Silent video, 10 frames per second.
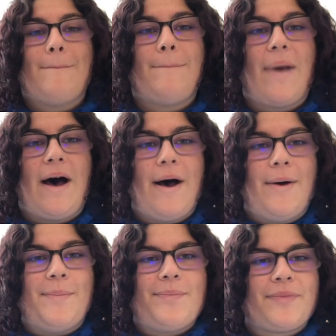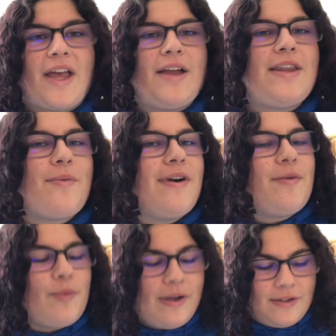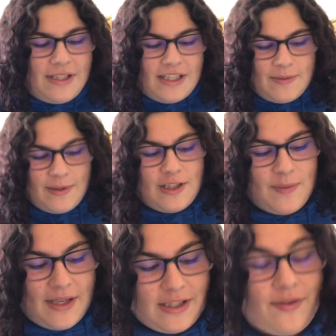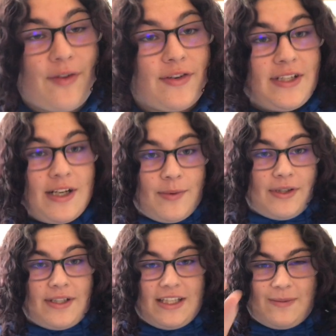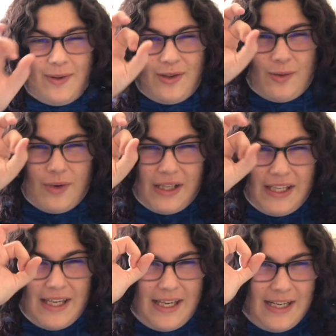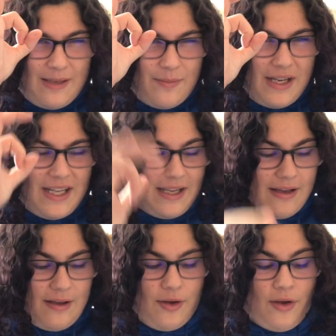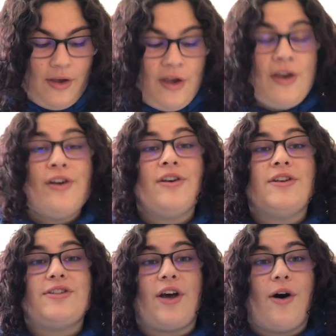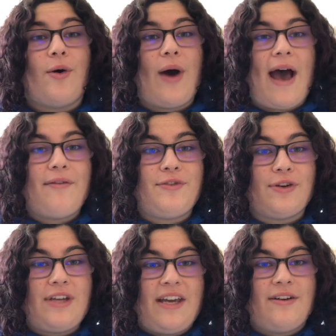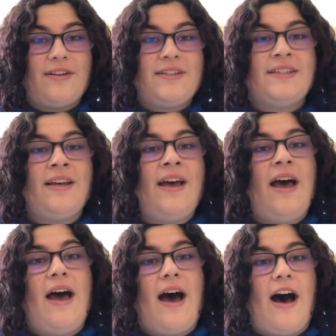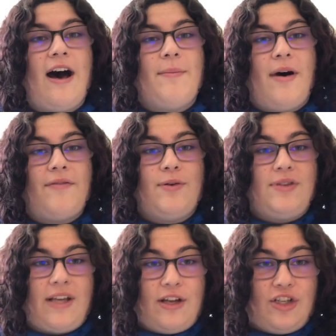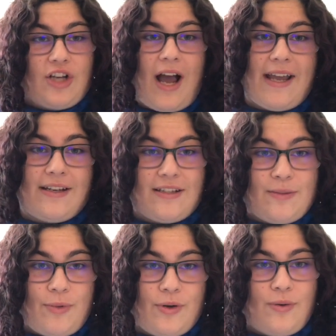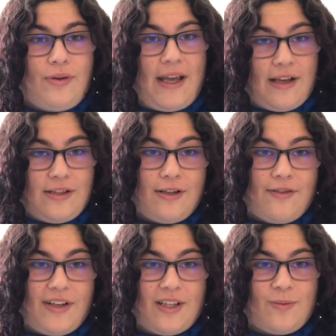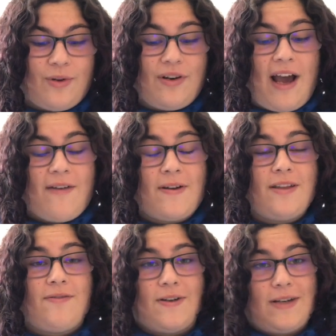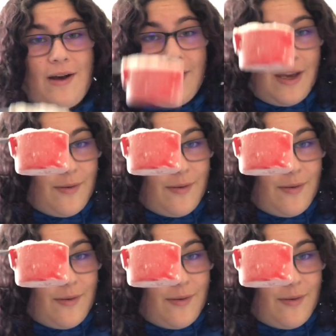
They weren't real teaspoons because if you've ever seen a real teaspoon, they're really itty-bitty. So after years of using a giant spoon, like a serving spoon, I finally figured out it